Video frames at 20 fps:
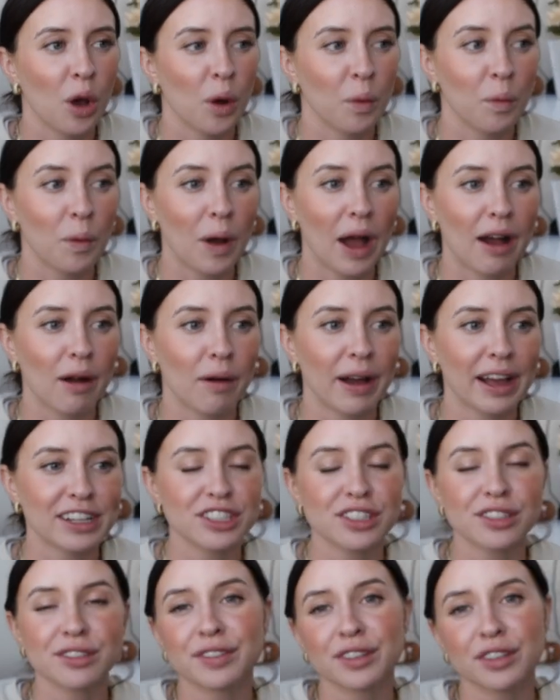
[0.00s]
Wow,
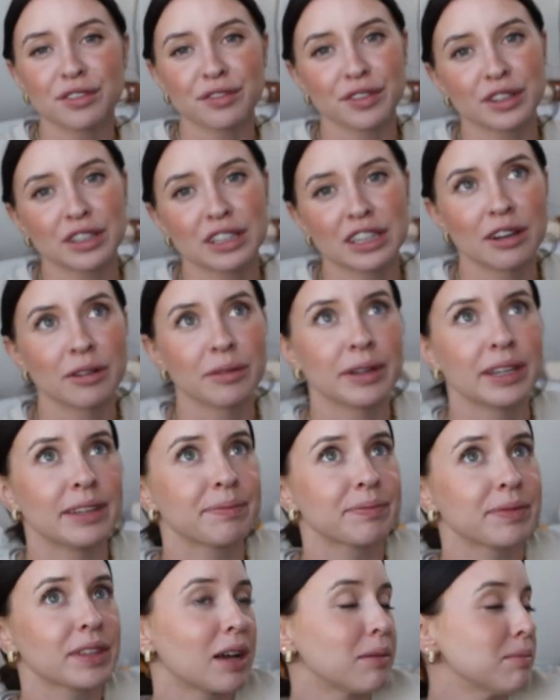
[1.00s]
I just feel for
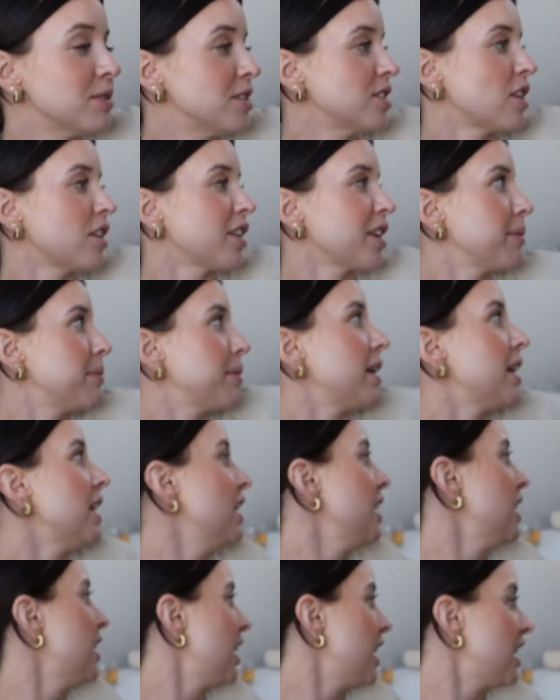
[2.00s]
Khloe. I'm sorry,
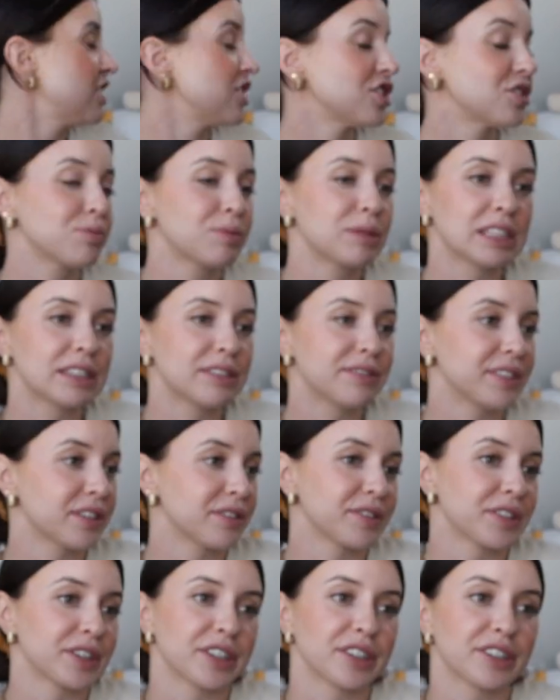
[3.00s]
but I just really
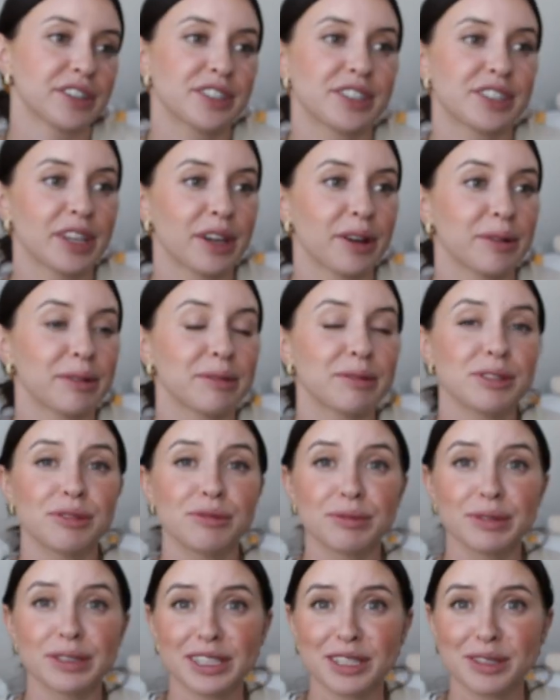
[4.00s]
feel for her. So it was
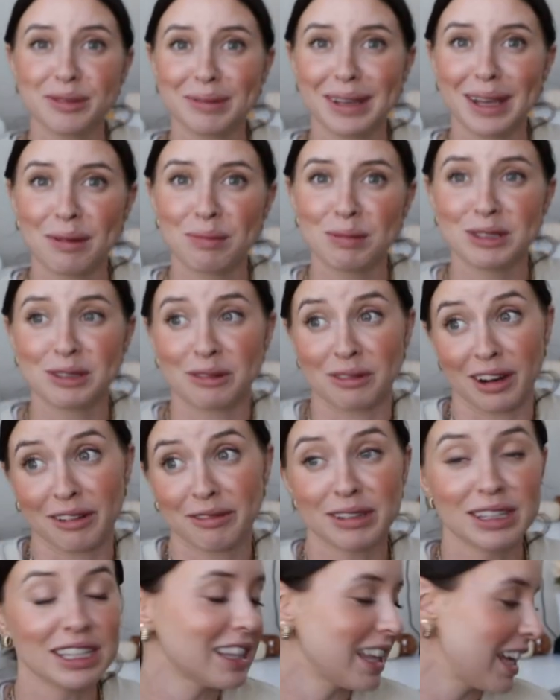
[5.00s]
a really sweet episode.
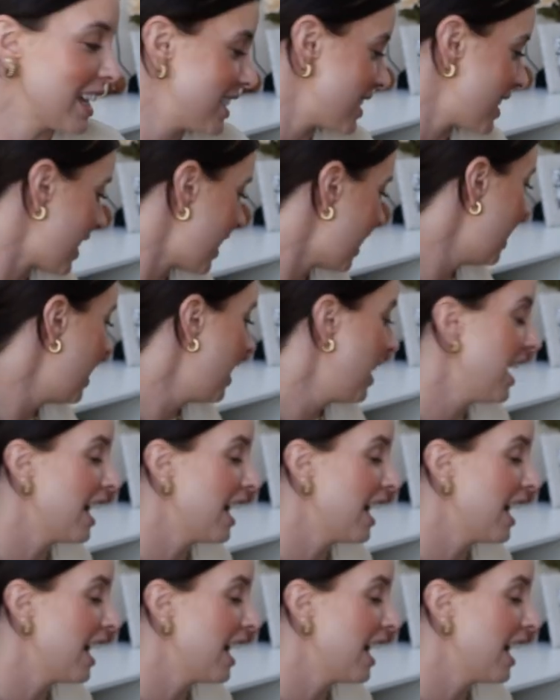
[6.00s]
I really liked it.